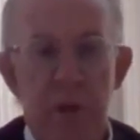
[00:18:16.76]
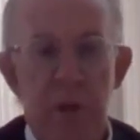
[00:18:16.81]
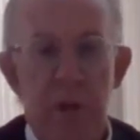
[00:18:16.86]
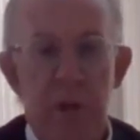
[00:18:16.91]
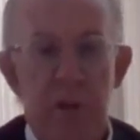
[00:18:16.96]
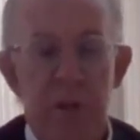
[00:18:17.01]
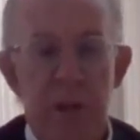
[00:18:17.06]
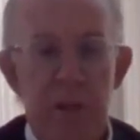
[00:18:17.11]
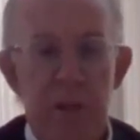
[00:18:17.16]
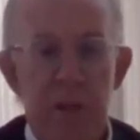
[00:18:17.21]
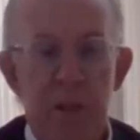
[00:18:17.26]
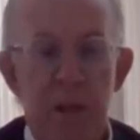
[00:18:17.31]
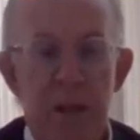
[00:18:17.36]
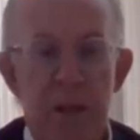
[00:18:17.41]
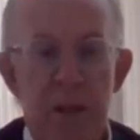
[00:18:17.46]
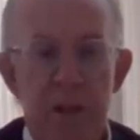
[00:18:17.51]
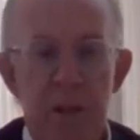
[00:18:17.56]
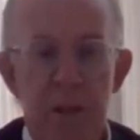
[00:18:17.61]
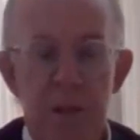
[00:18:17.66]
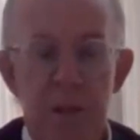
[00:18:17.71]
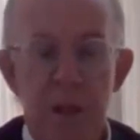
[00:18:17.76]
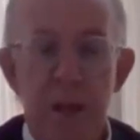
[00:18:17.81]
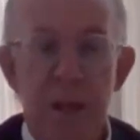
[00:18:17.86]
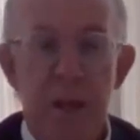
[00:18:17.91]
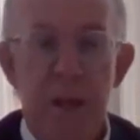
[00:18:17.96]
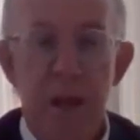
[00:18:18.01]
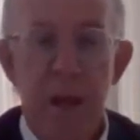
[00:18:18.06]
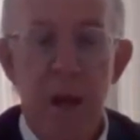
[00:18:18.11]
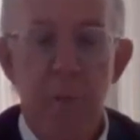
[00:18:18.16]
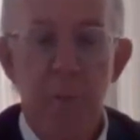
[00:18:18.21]
She doesn't tell us
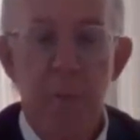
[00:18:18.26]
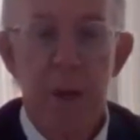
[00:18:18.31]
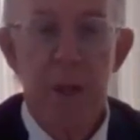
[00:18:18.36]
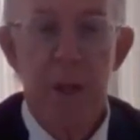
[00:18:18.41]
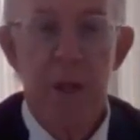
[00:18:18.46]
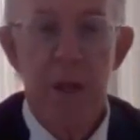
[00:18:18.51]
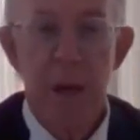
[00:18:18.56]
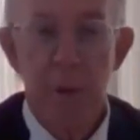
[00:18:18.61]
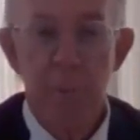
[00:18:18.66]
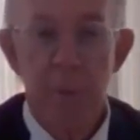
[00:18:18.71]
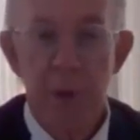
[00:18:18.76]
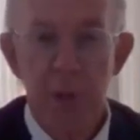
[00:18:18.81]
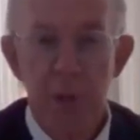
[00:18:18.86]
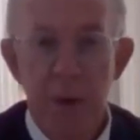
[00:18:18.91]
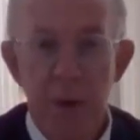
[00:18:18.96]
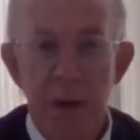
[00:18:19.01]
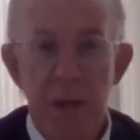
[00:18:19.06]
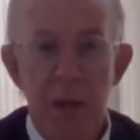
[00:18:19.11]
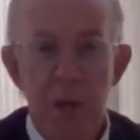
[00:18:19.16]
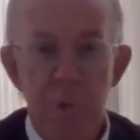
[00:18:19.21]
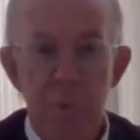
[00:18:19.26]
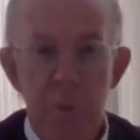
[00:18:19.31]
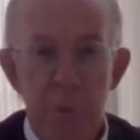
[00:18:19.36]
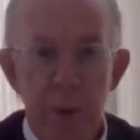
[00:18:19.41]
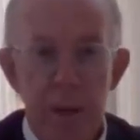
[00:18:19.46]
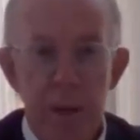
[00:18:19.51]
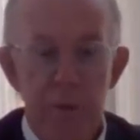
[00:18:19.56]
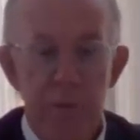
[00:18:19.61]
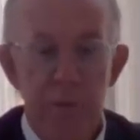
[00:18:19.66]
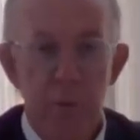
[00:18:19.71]
exactly how many and how much money has been
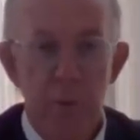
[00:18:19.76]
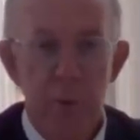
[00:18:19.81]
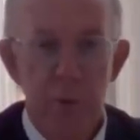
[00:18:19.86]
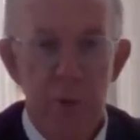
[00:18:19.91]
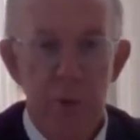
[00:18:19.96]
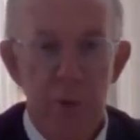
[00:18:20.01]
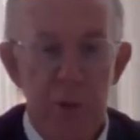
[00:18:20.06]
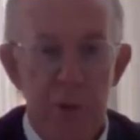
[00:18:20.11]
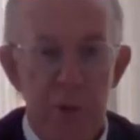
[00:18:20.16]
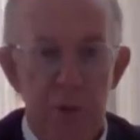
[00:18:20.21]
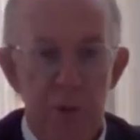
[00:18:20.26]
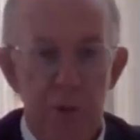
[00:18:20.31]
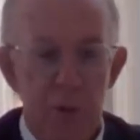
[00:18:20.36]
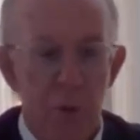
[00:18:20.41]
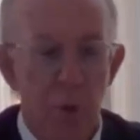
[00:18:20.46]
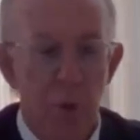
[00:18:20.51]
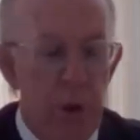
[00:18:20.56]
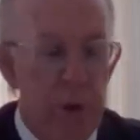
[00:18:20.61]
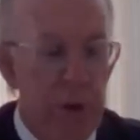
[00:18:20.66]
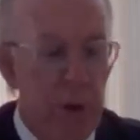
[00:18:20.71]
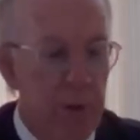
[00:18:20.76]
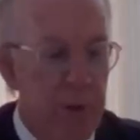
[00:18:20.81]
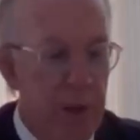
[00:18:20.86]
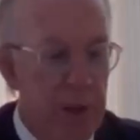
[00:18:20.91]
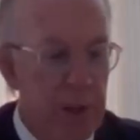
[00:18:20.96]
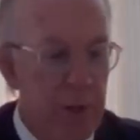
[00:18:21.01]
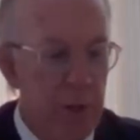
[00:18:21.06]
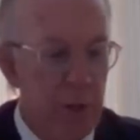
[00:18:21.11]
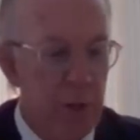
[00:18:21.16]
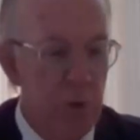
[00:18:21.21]
made. Of course, she's coy on
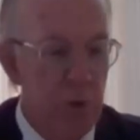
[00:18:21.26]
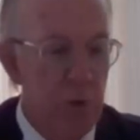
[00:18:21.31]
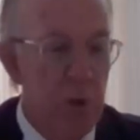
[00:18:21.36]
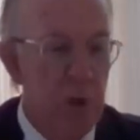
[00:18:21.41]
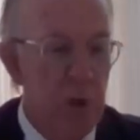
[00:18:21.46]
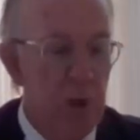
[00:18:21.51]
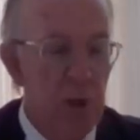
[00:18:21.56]
that issue.